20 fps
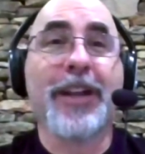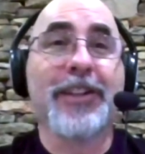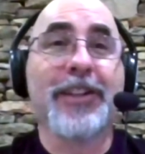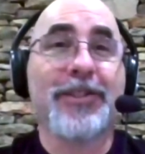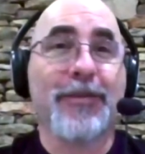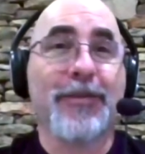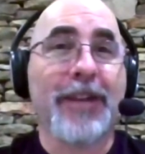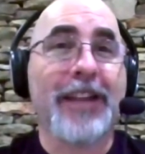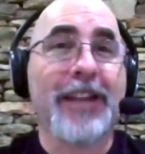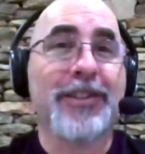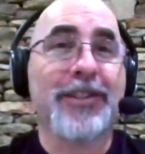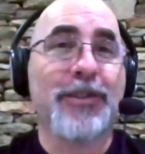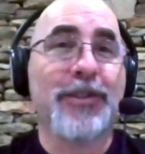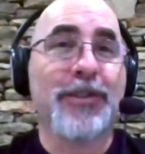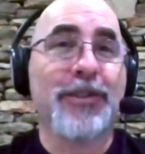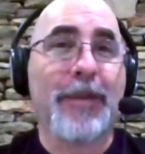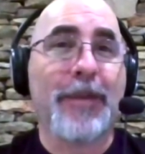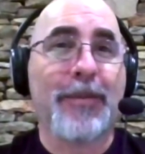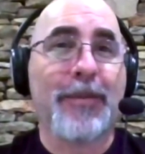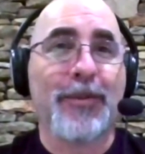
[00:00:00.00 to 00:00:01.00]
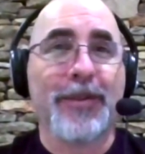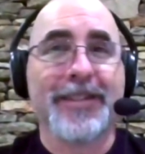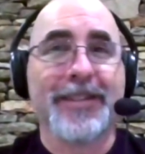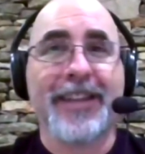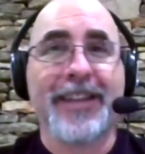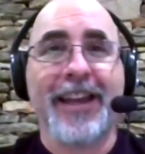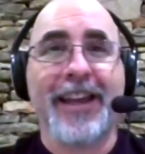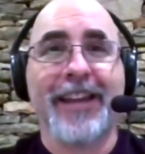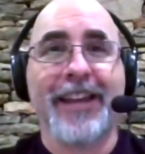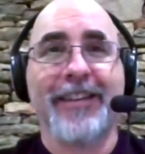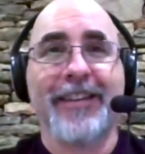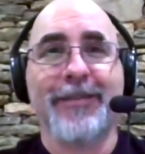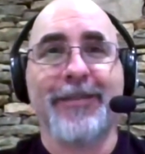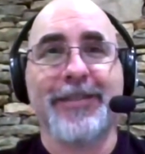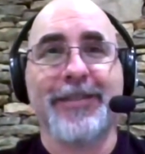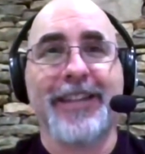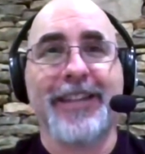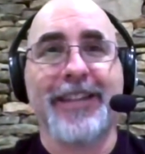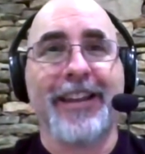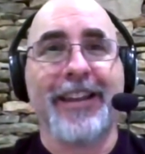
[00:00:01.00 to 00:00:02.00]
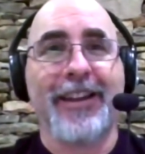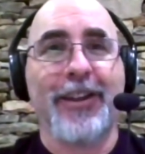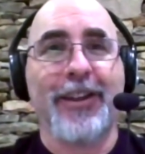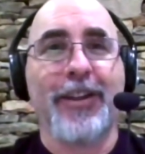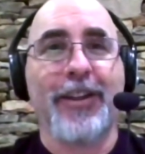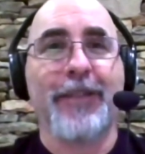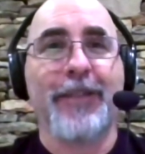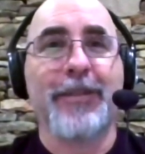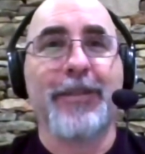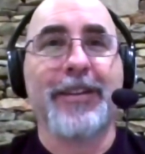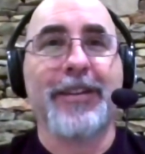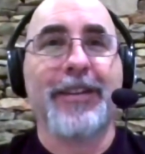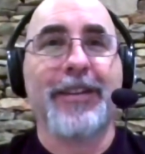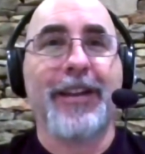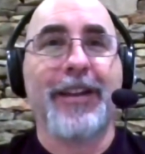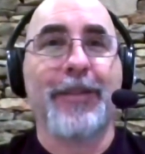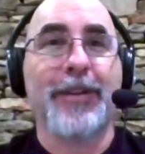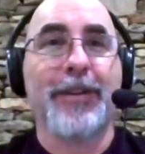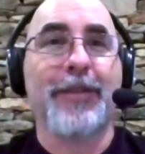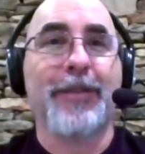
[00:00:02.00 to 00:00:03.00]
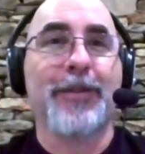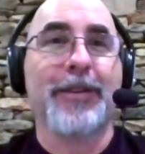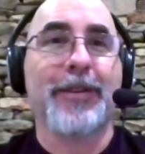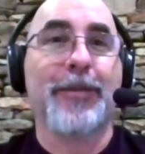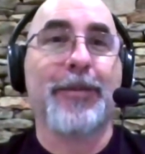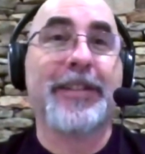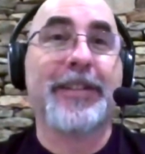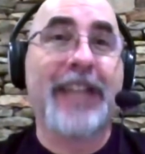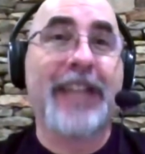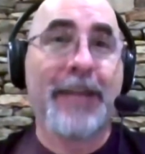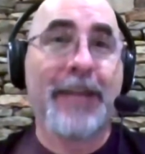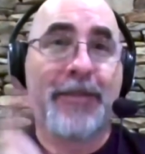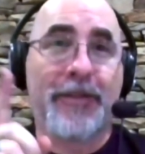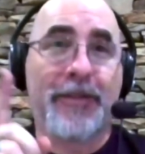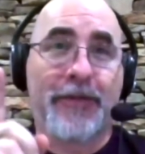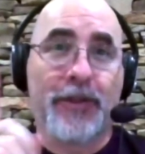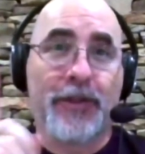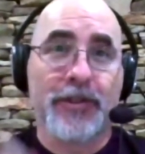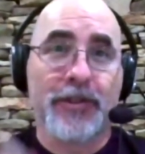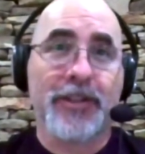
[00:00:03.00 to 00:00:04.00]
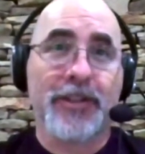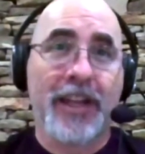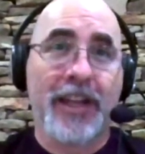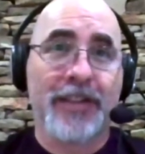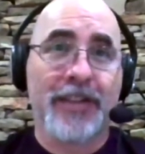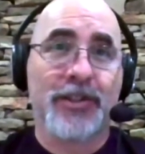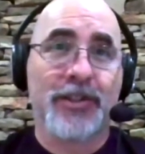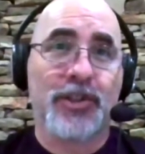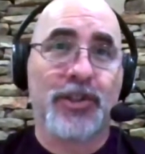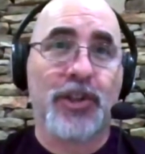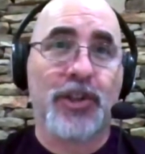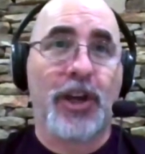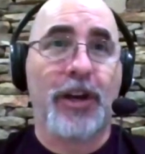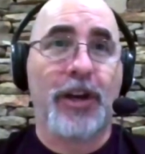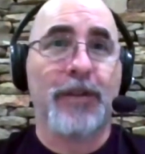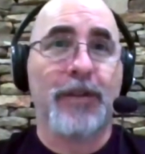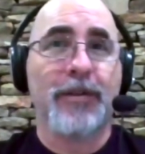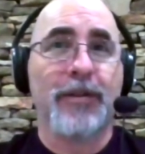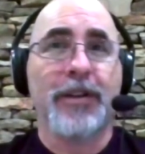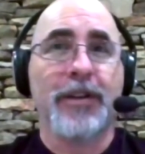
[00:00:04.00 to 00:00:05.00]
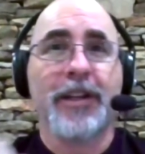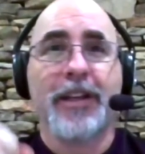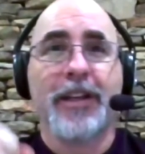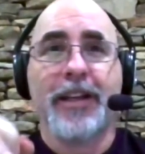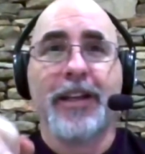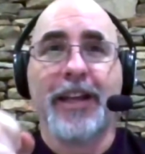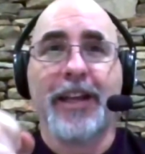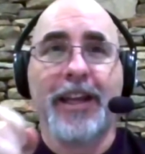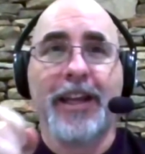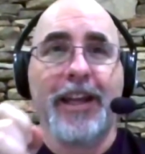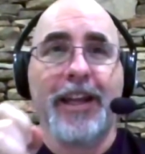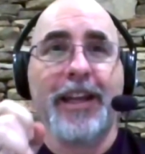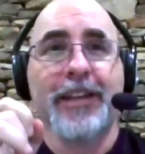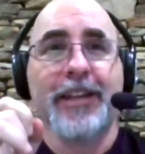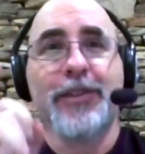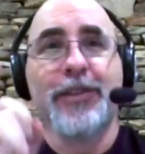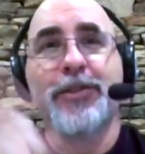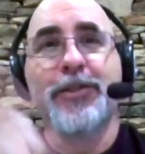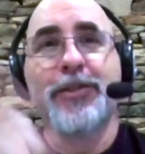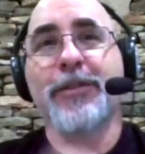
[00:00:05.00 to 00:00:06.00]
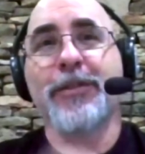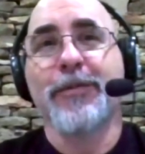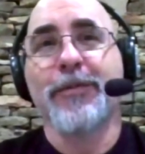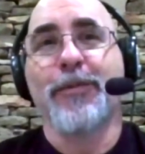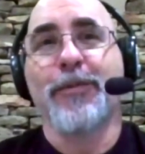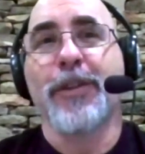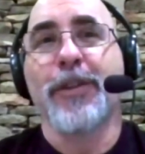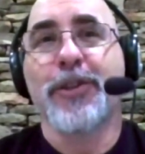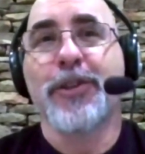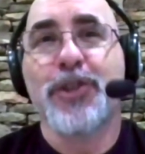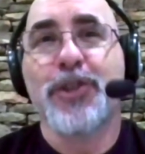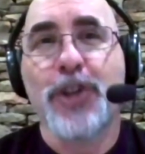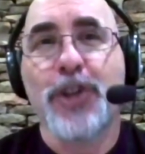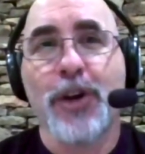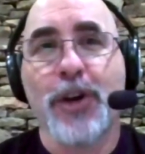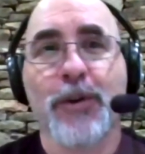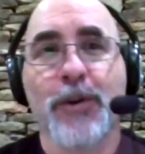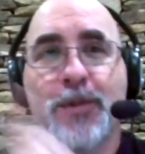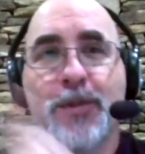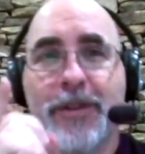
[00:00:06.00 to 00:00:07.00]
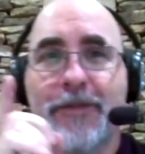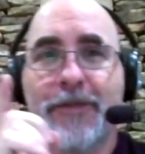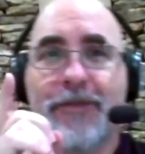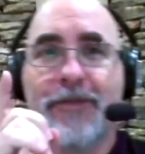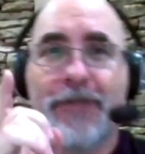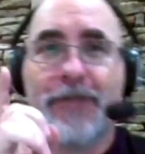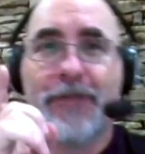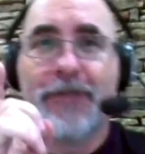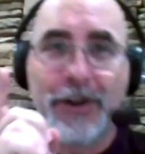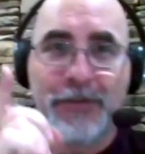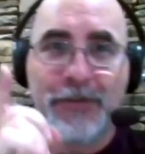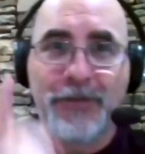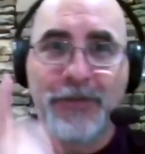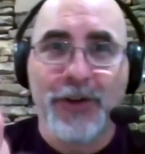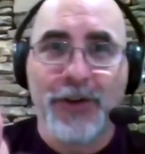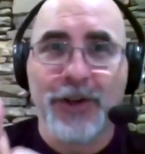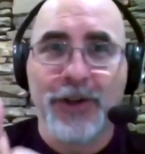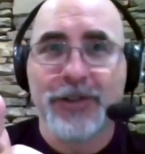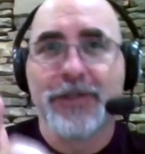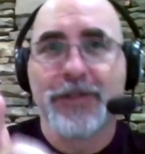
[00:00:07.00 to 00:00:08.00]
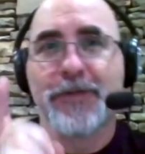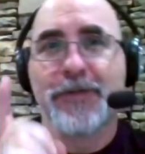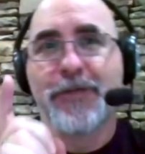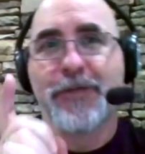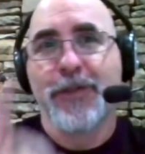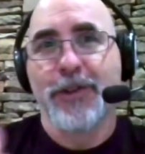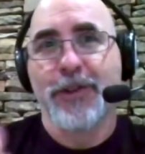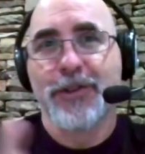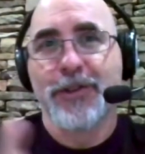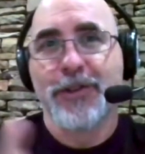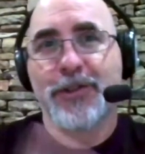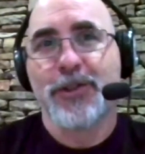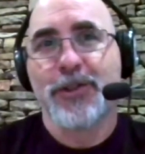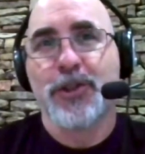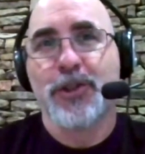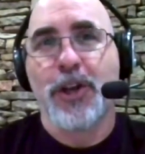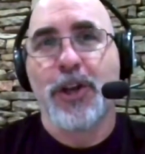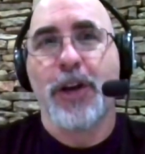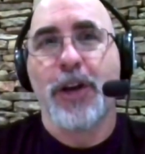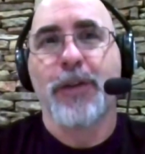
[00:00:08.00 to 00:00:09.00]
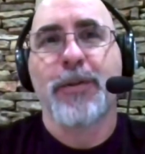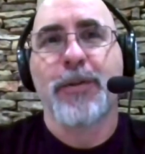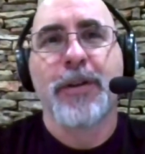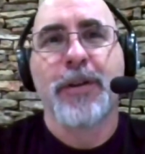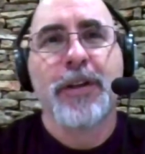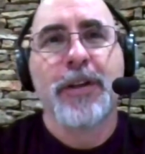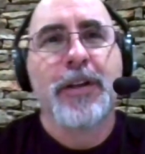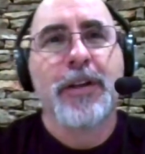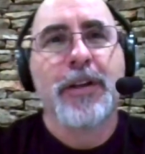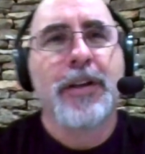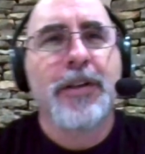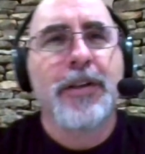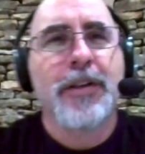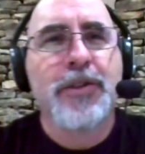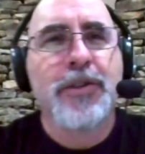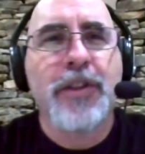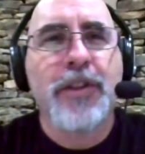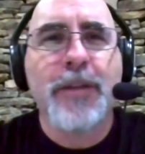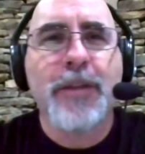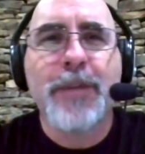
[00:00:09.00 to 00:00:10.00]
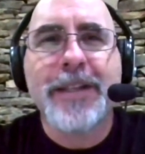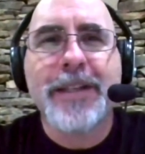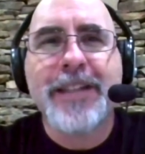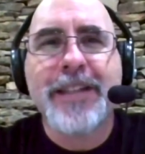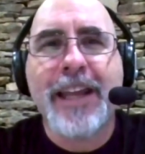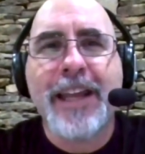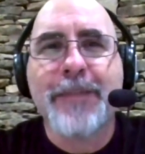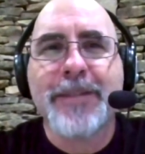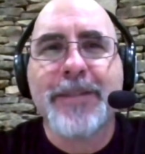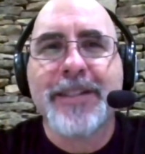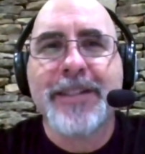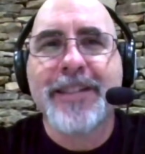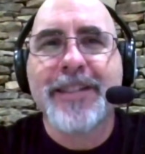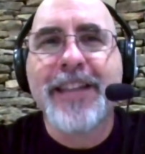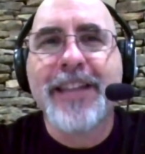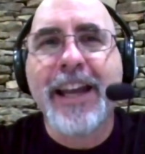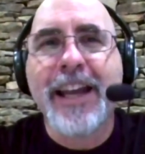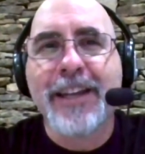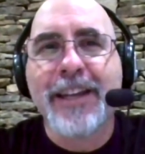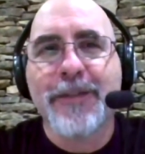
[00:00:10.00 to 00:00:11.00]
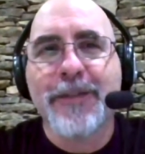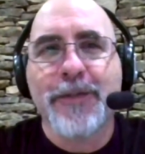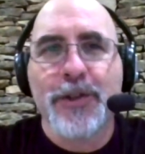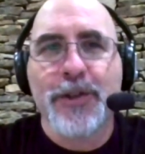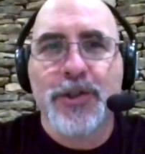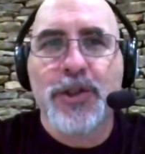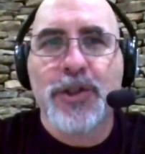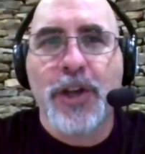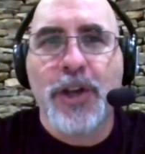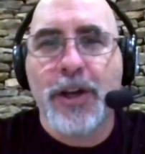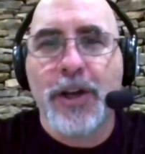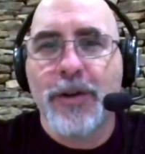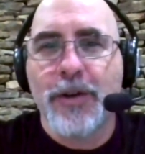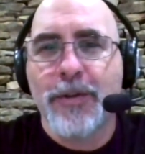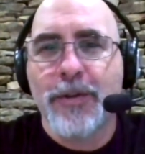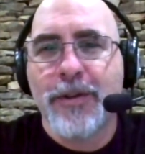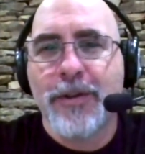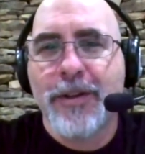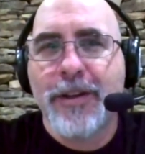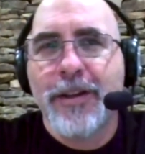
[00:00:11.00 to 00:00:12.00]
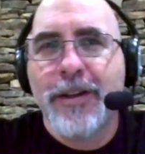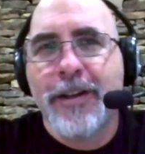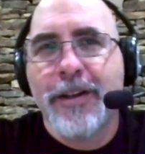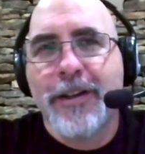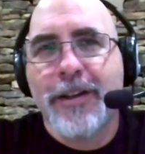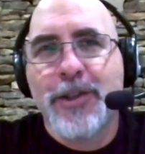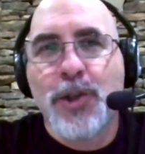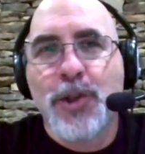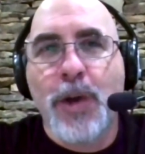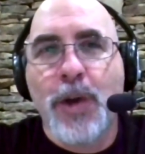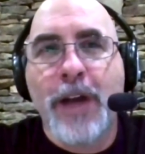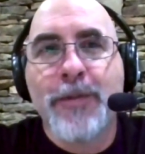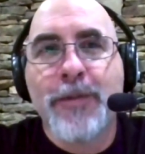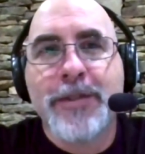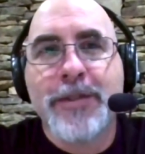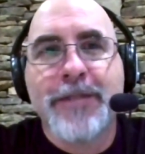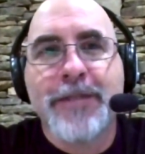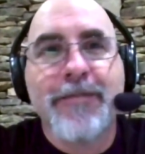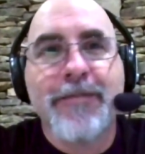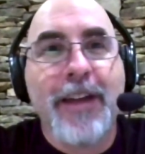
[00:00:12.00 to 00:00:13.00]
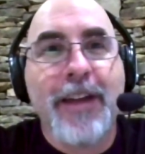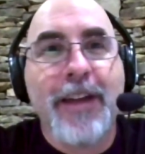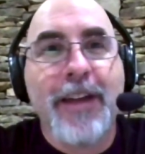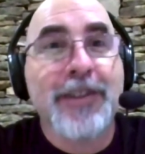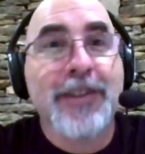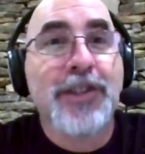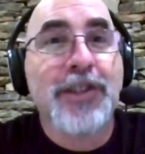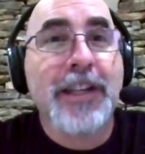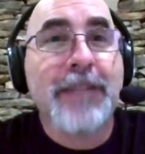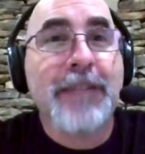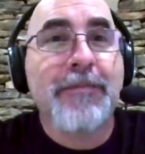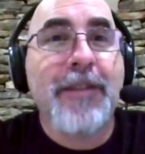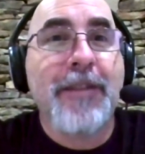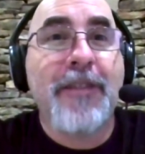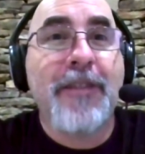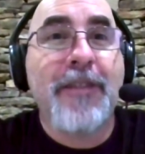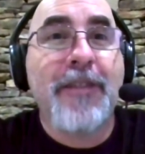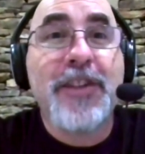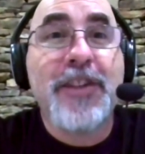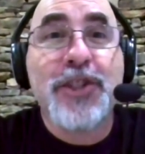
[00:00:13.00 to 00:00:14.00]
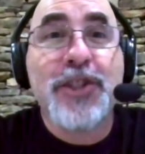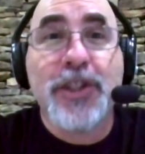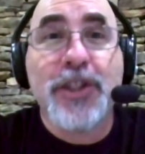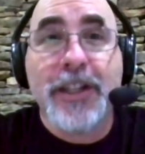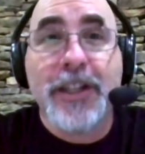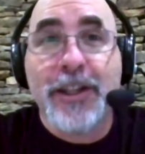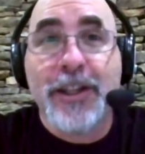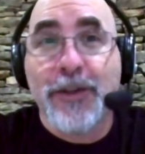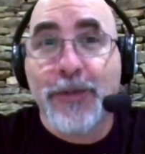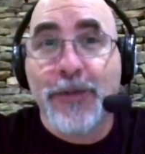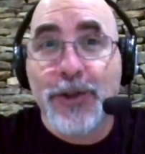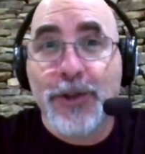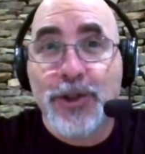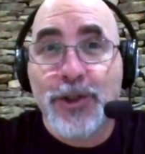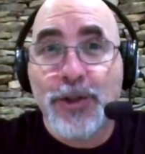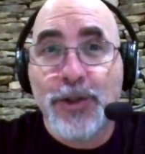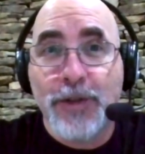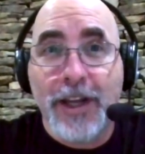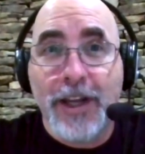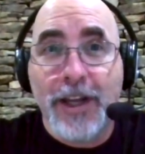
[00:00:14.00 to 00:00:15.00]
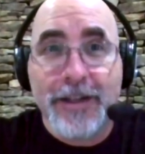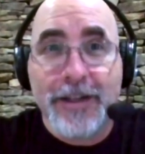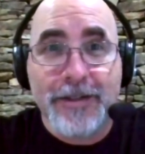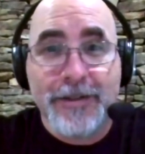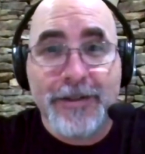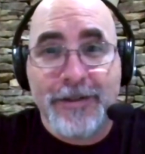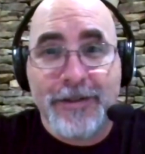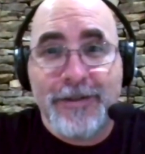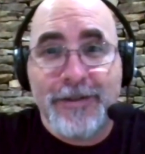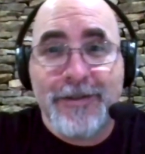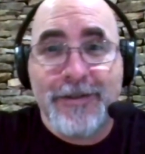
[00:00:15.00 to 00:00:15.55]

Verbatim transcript: what I do remember was that was that uh, we we were we taped the first guest show, and you didn't want to show the very first first show, so then we taped the second first show. So I was actually officially your first two guests.